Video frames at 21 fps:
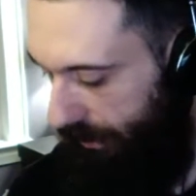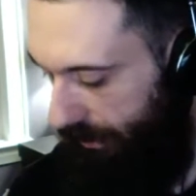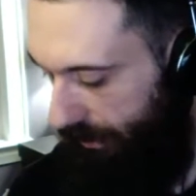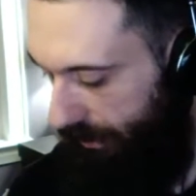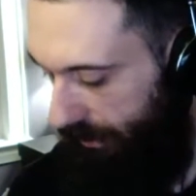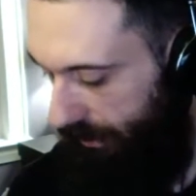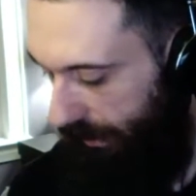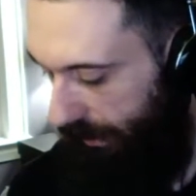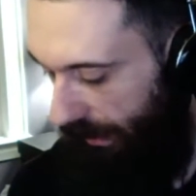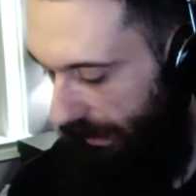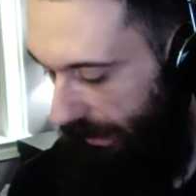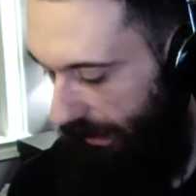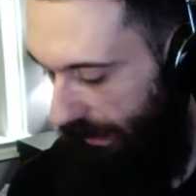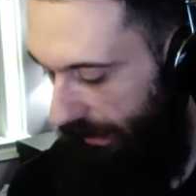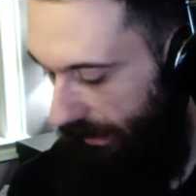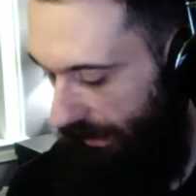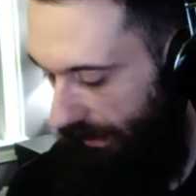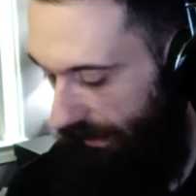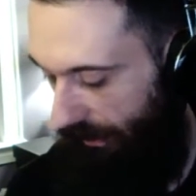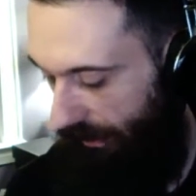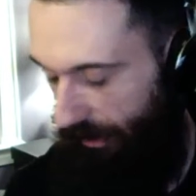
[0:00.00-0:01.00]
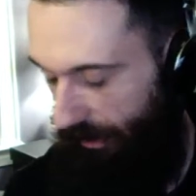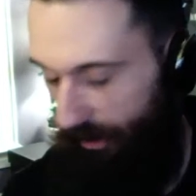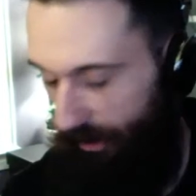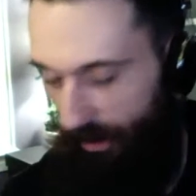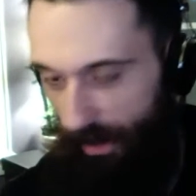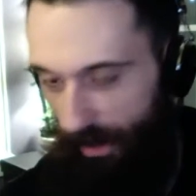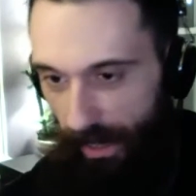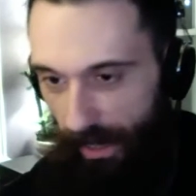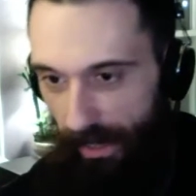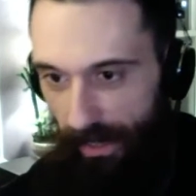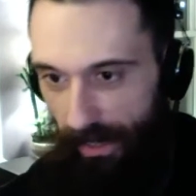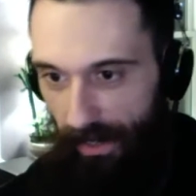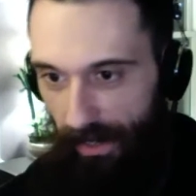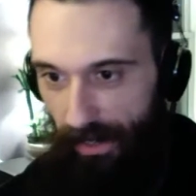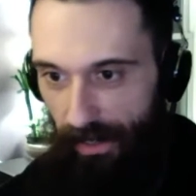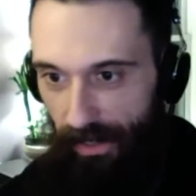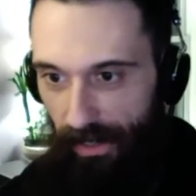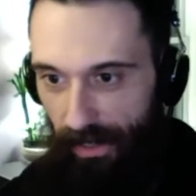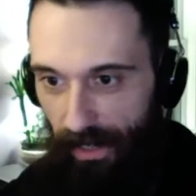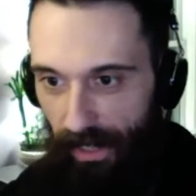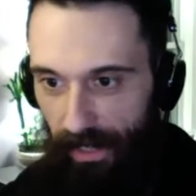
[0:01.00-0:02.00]
Like, I don't know.
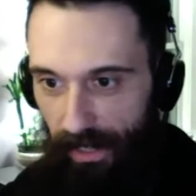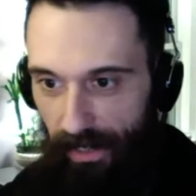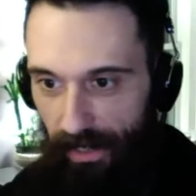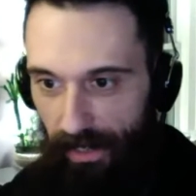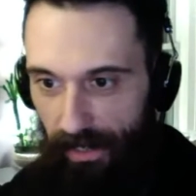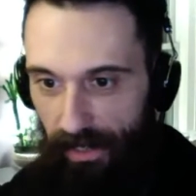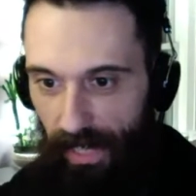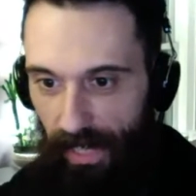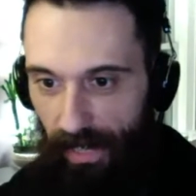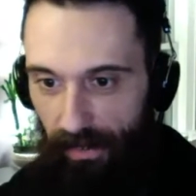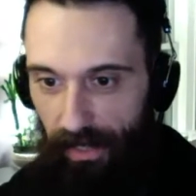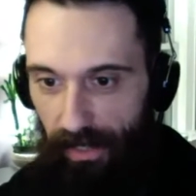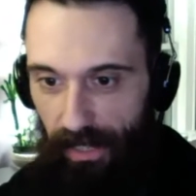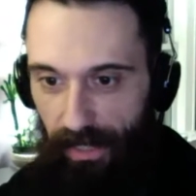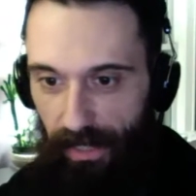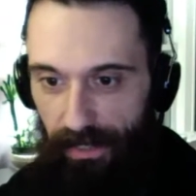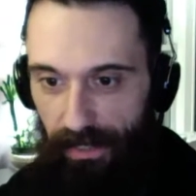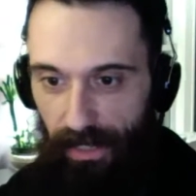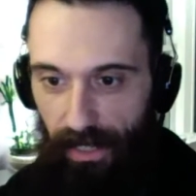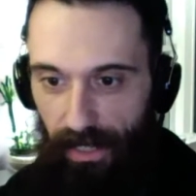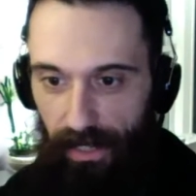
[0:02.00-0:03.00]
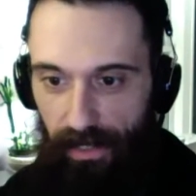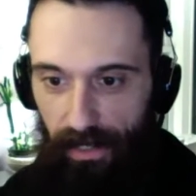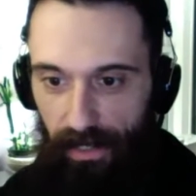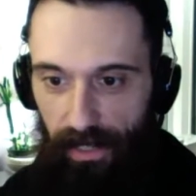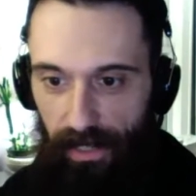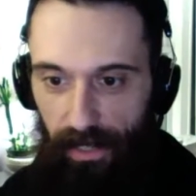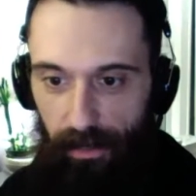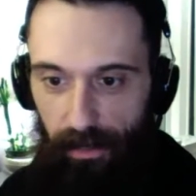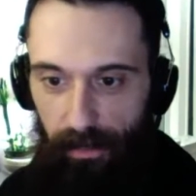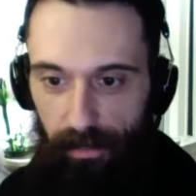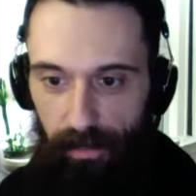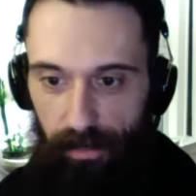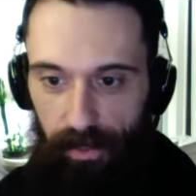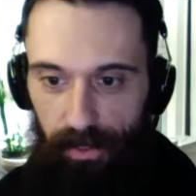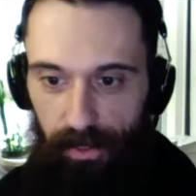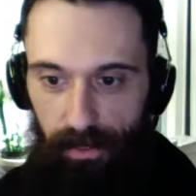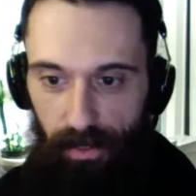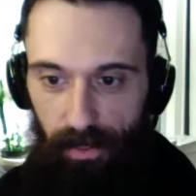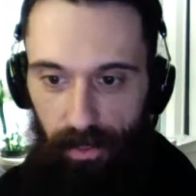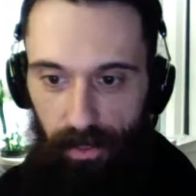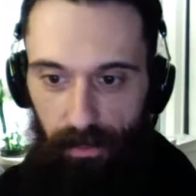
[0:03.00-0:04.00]
Nowadays, like a
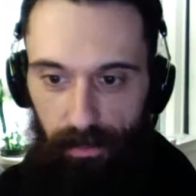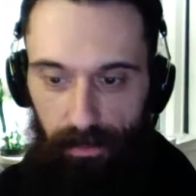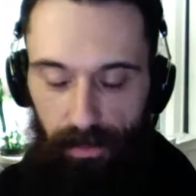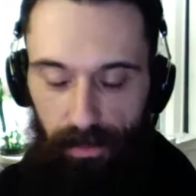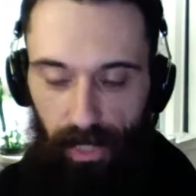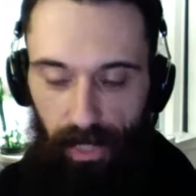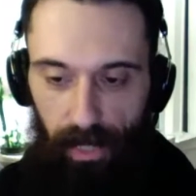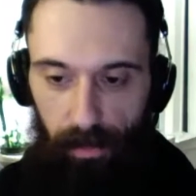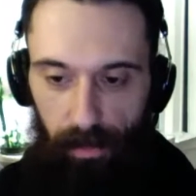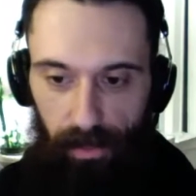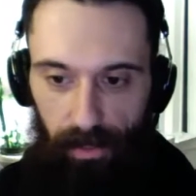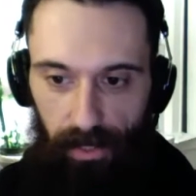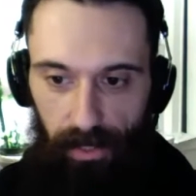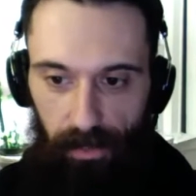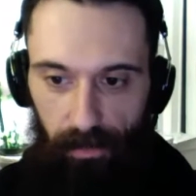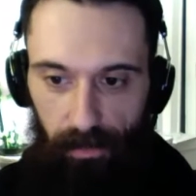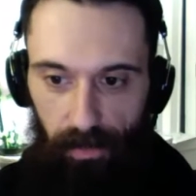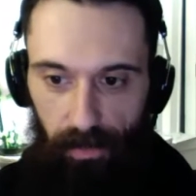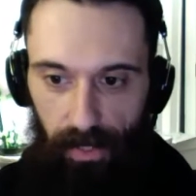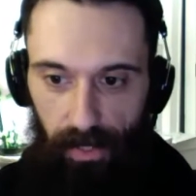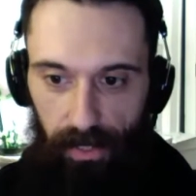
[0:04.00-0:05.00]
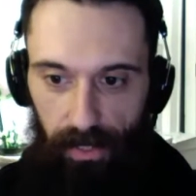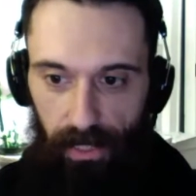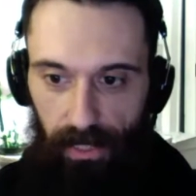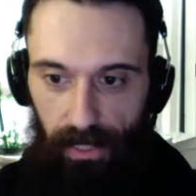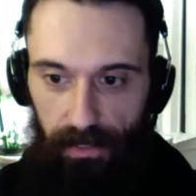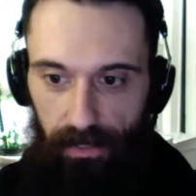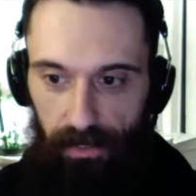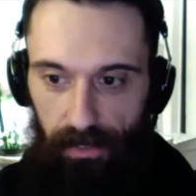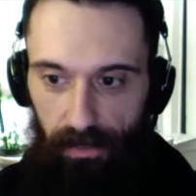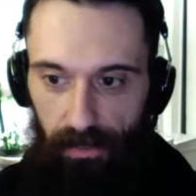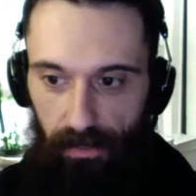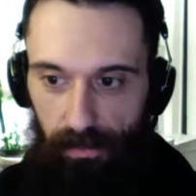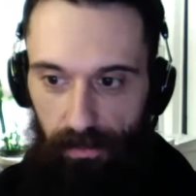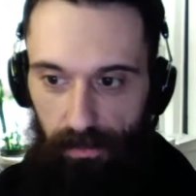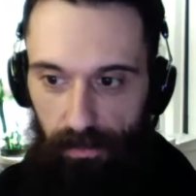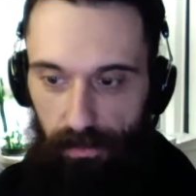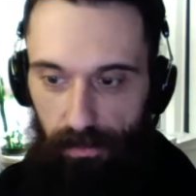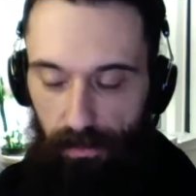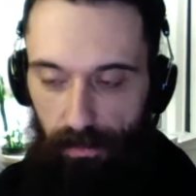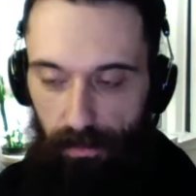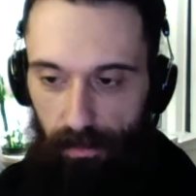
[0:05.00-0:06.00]
comic like really has to
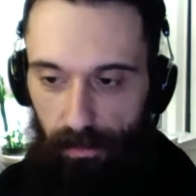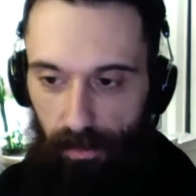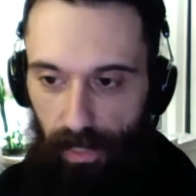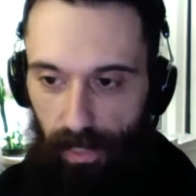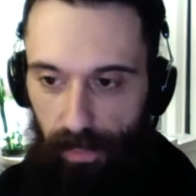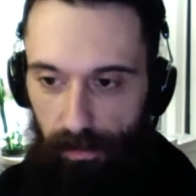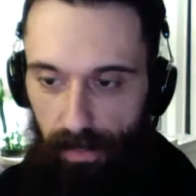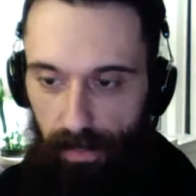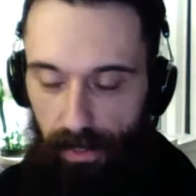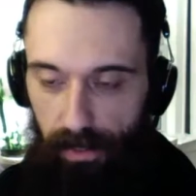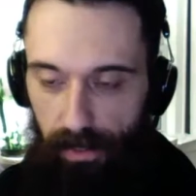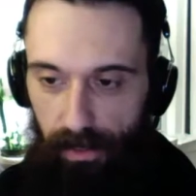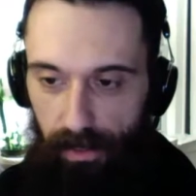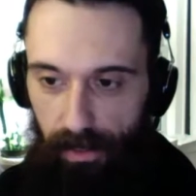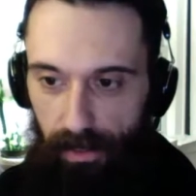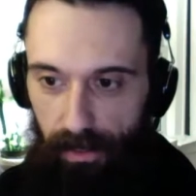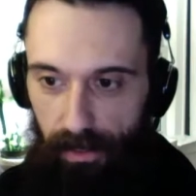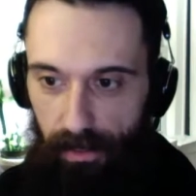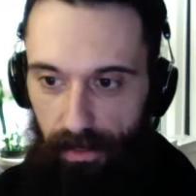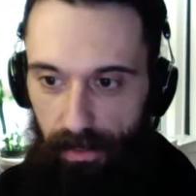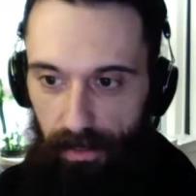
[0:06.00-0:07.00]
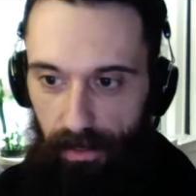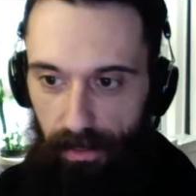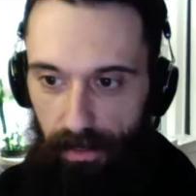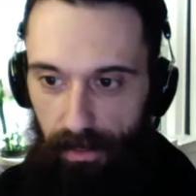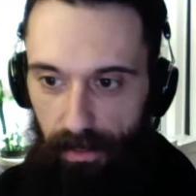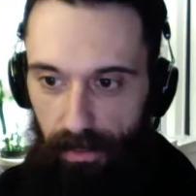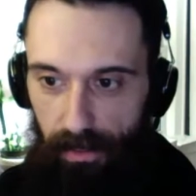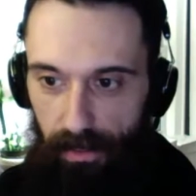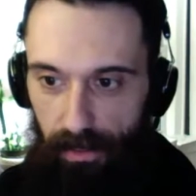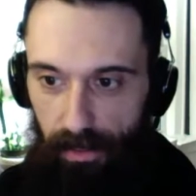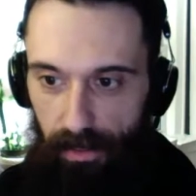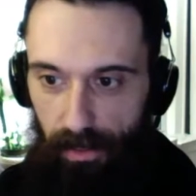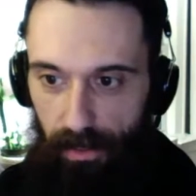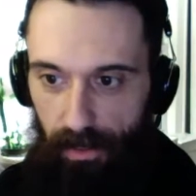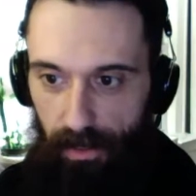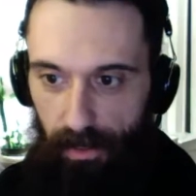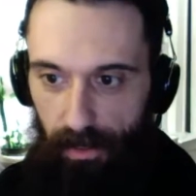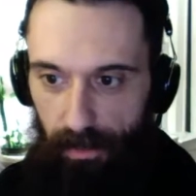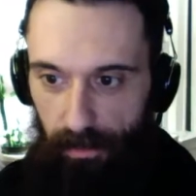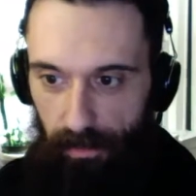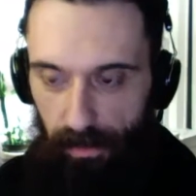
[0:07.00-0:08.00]
grab me to
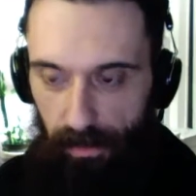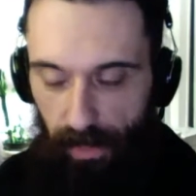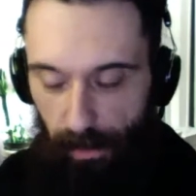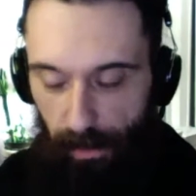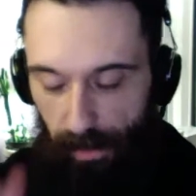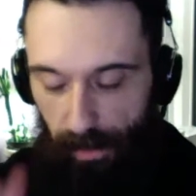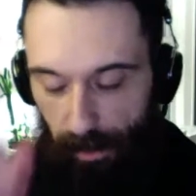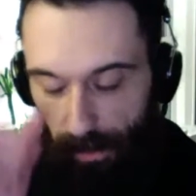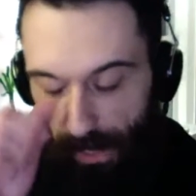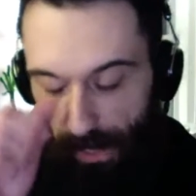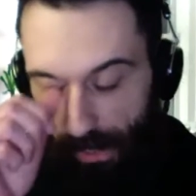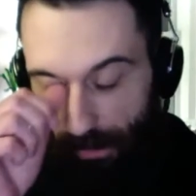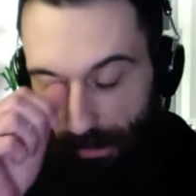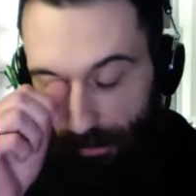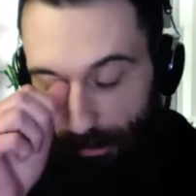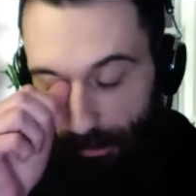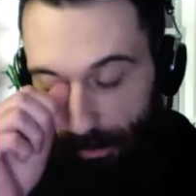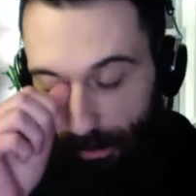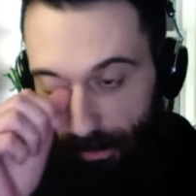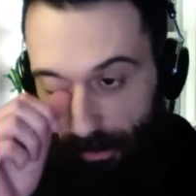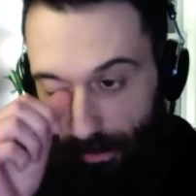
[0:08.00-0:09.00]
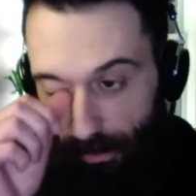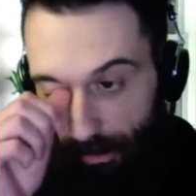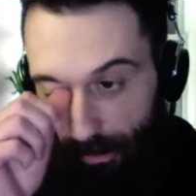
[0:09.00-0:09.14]
get me to buy it every month.